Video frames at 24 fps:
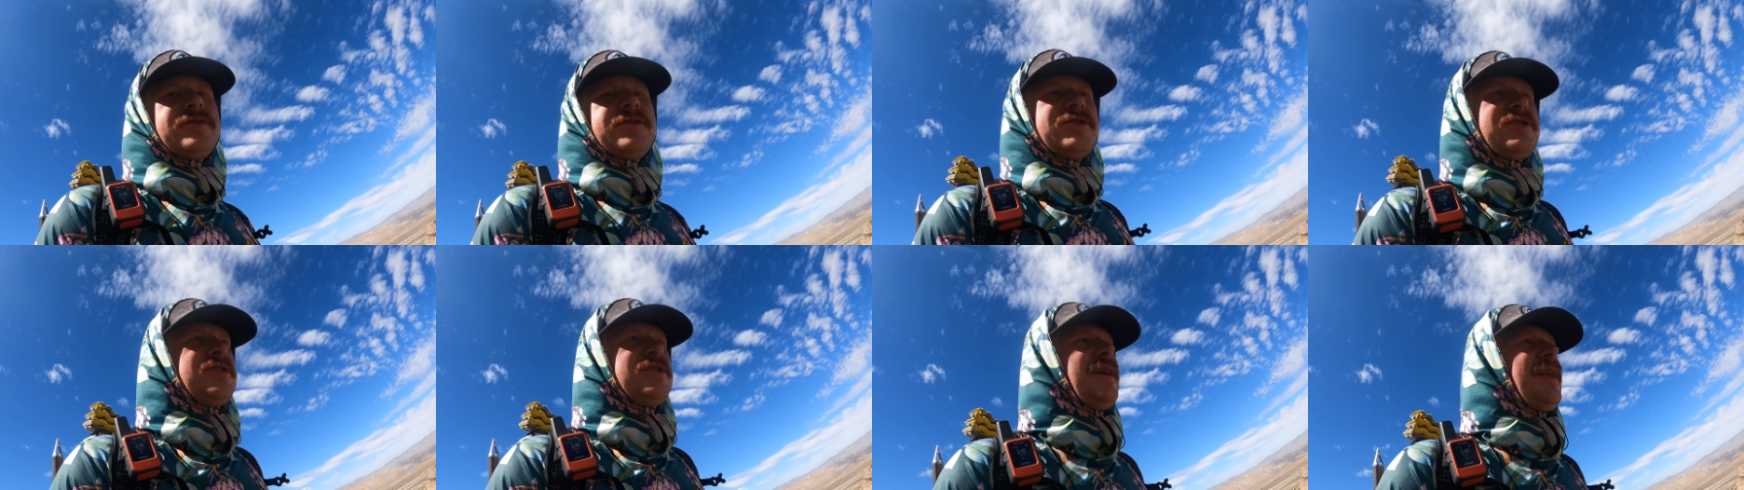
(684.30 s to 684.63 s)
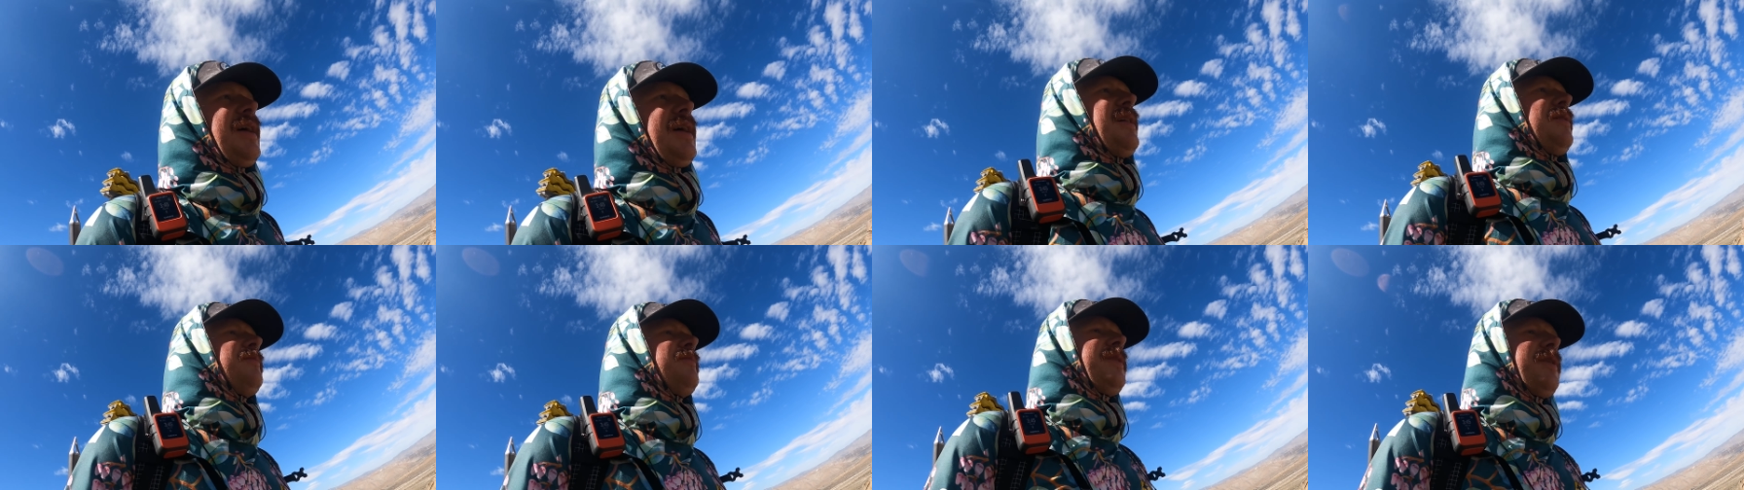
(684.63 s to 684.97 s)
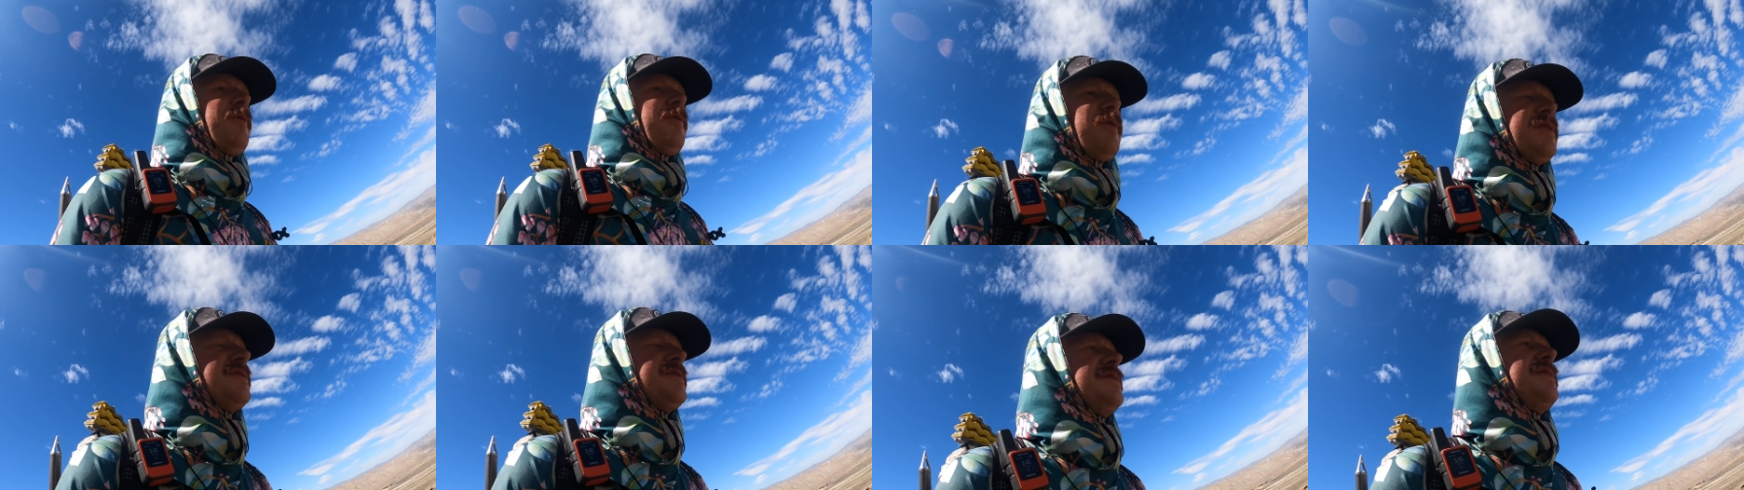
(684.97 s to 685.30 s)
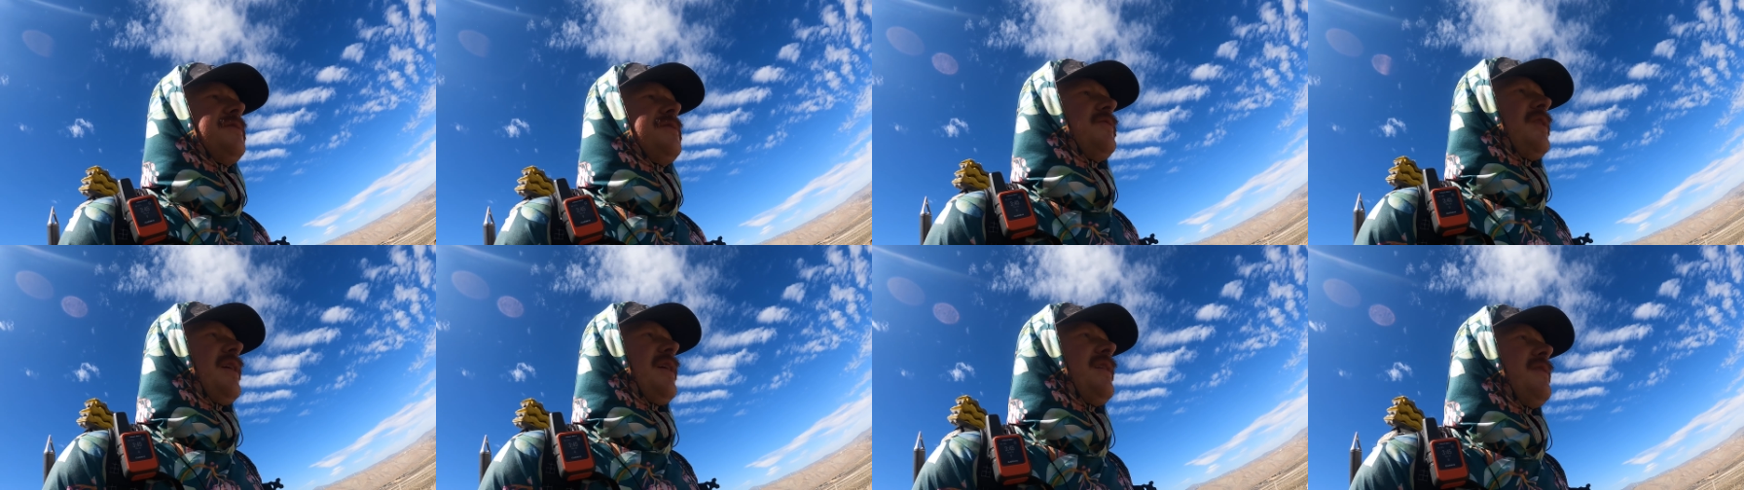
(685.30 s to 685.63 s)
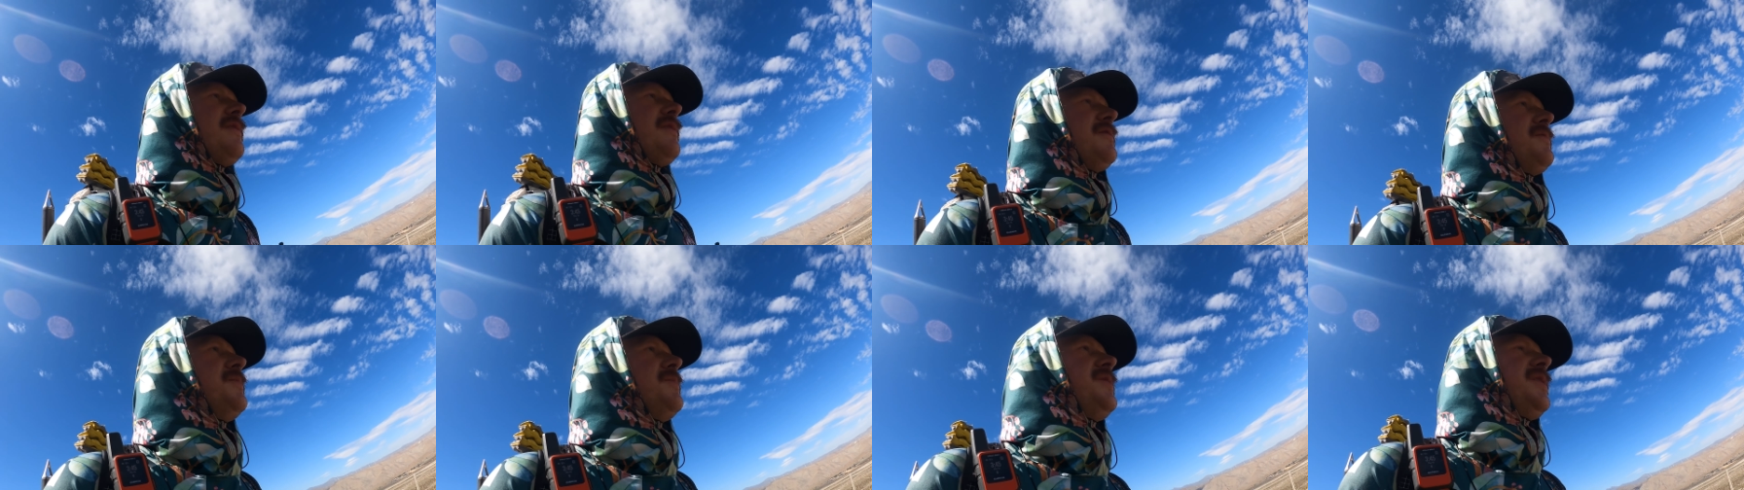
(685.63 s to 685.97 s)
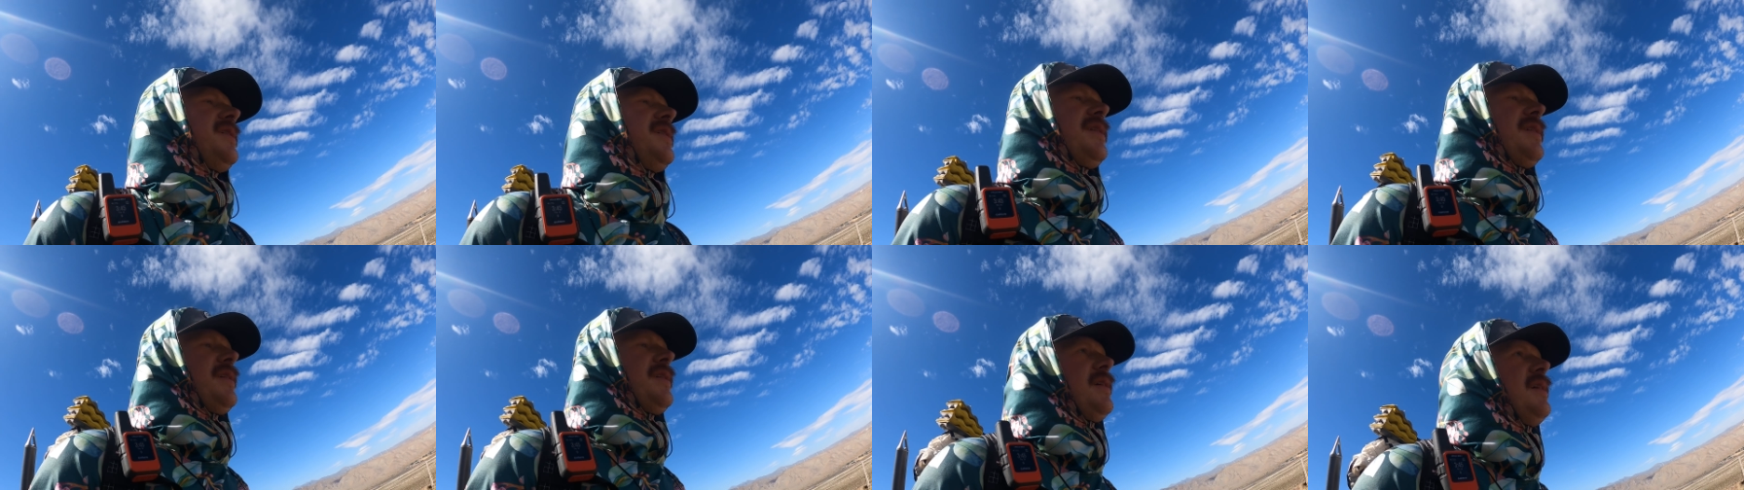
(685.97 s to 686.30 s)
shit out of me. It wasn't a rattler,
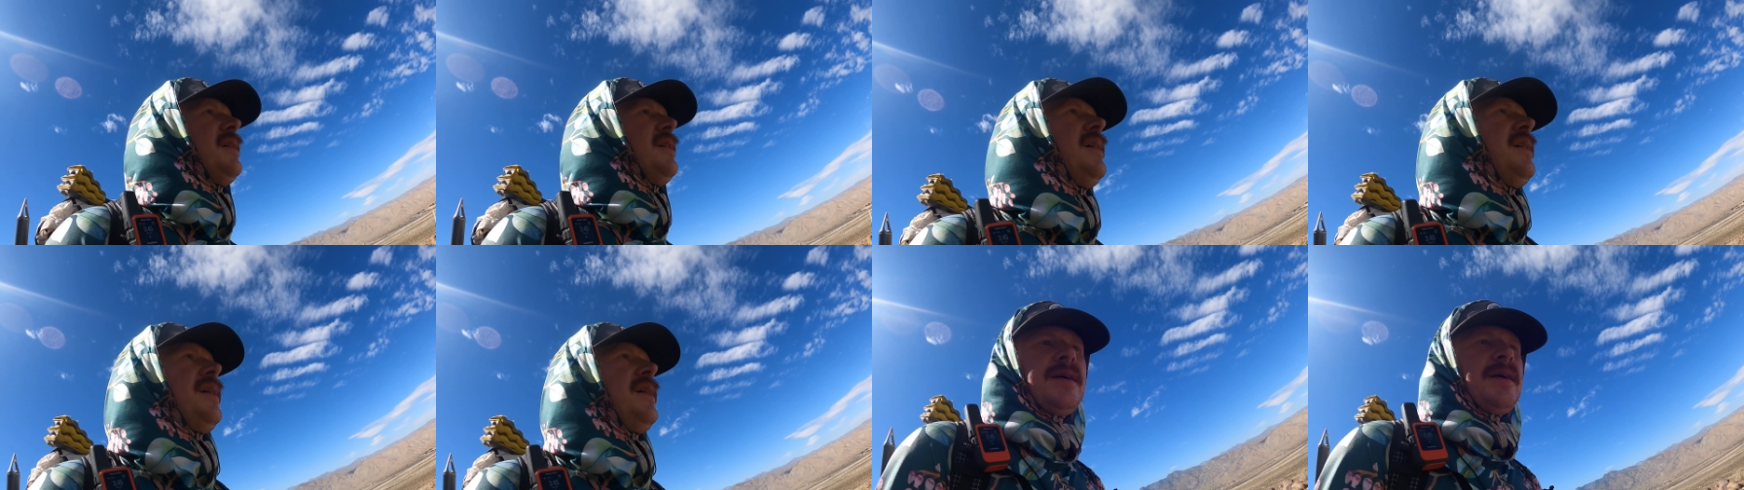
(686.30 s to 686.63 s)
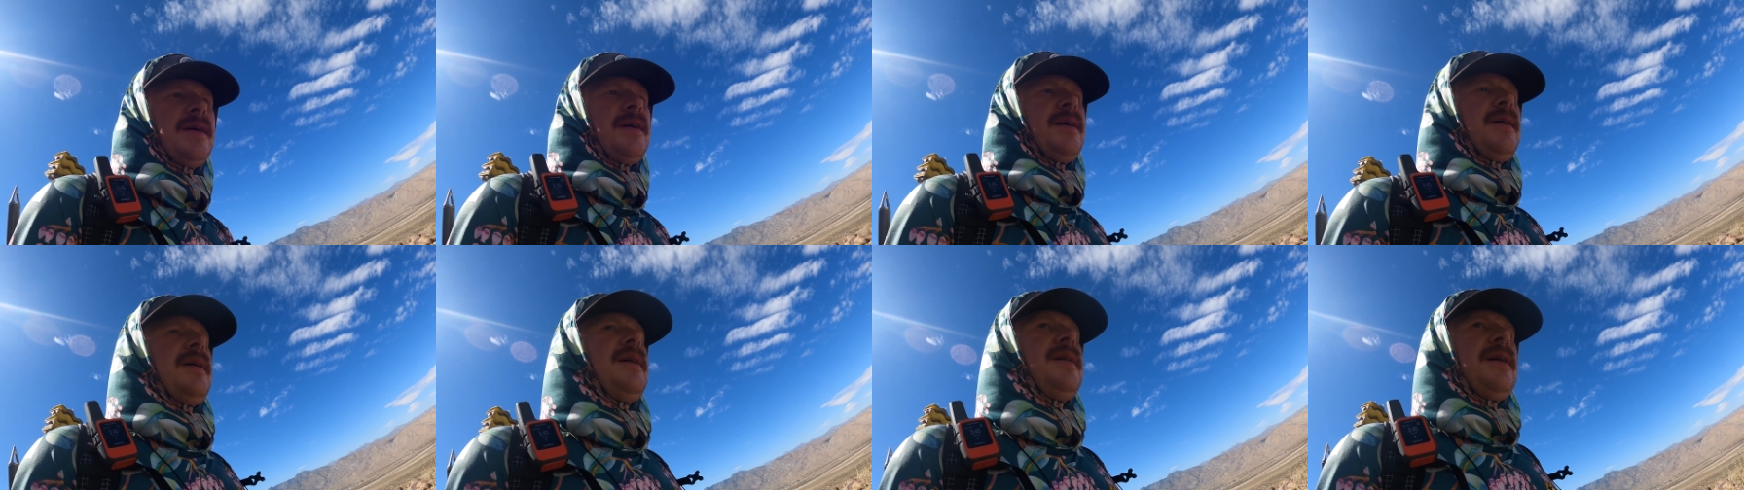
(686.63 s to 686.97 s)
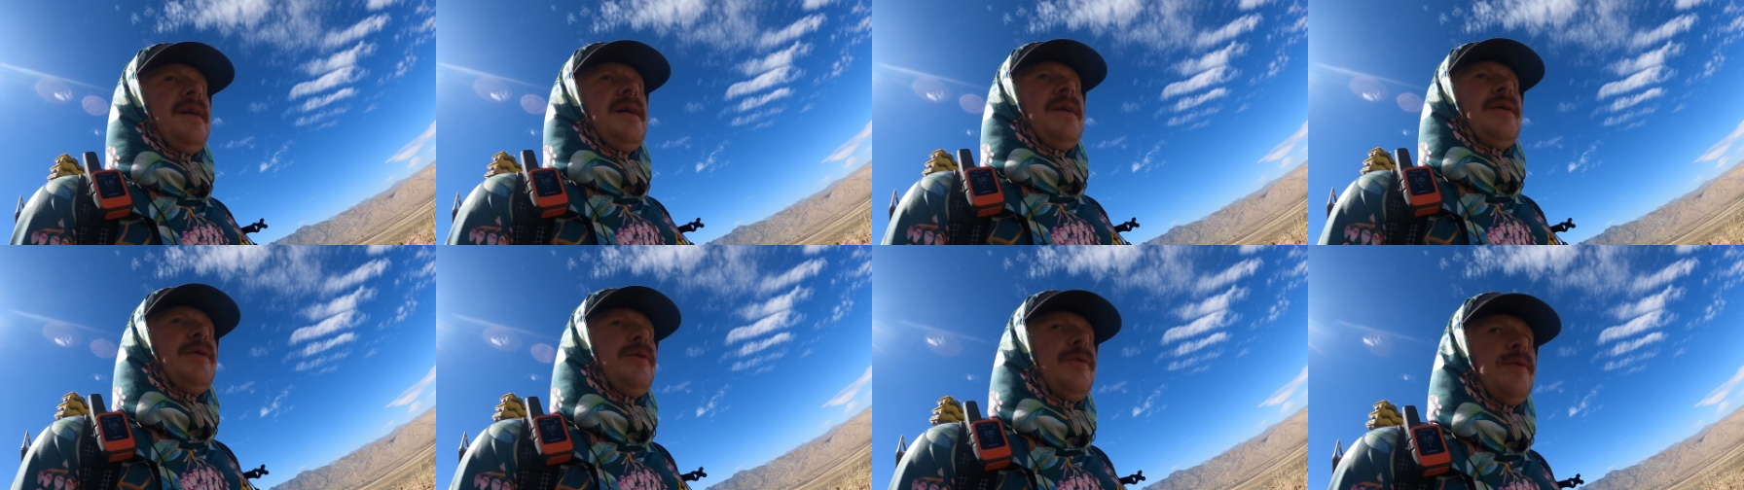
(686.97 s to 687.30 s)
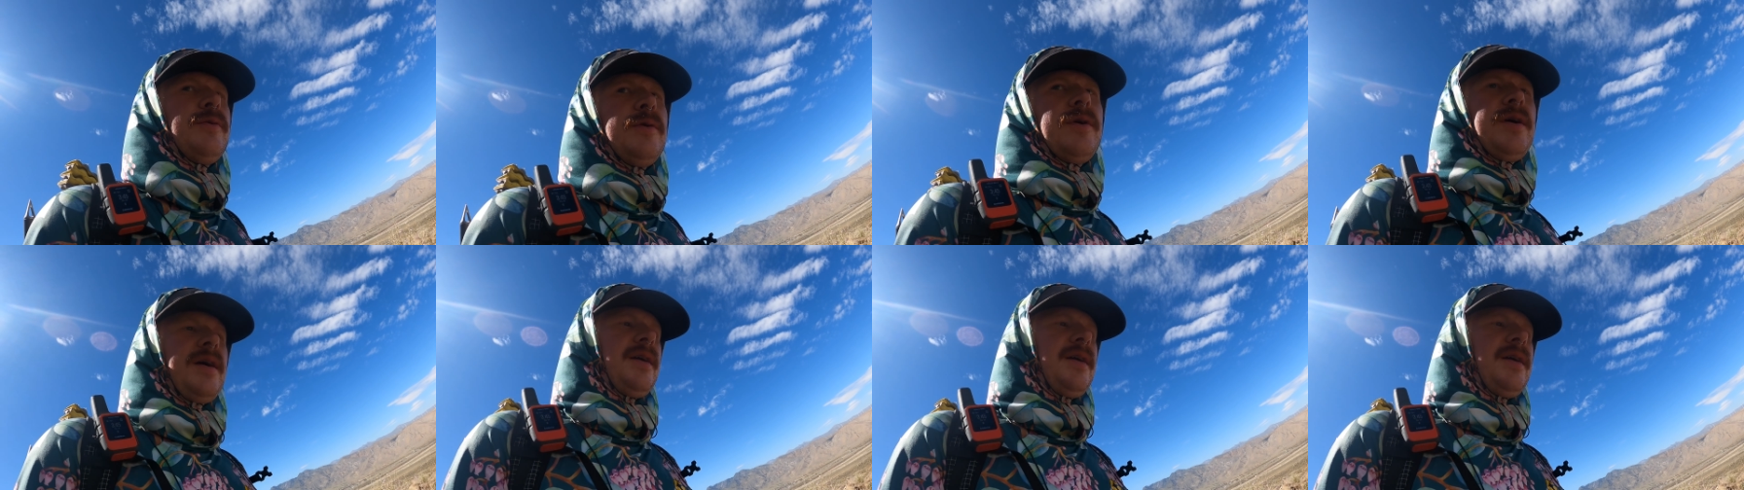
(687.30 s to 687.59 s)
but oh,